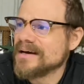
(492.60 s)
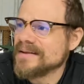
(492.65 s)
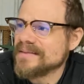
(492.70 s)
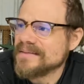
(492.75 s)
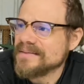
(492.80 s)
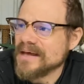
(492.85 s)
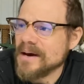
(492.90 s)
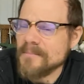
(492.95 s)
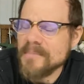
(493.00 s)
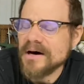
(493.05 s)

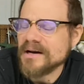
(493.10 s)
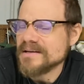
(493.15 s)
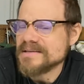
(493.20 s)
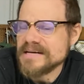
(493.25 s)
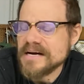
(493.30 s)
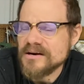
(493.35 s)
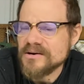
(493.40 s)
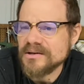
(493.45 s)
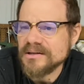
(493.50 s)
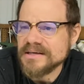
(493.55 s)
not
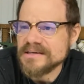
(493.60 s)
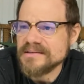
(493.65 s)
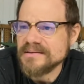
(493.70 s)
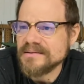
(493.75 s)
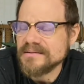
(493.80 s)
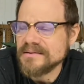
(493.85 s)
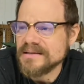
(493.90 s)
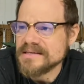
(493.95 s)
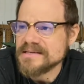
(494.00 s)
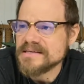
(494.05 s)
monetarily
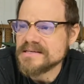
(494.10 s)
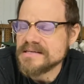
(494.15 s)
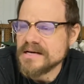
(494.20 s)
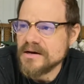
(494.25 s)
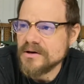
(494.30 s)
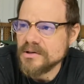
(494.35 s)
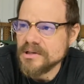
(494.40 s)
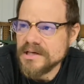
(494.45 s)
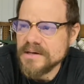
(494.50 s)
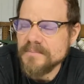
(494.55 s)

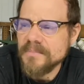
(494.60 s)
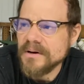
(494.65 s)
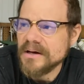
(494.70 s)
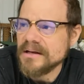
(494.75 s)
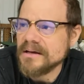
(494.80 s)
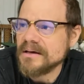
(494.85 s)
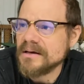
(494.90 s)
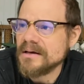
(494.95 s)
necessarily, but,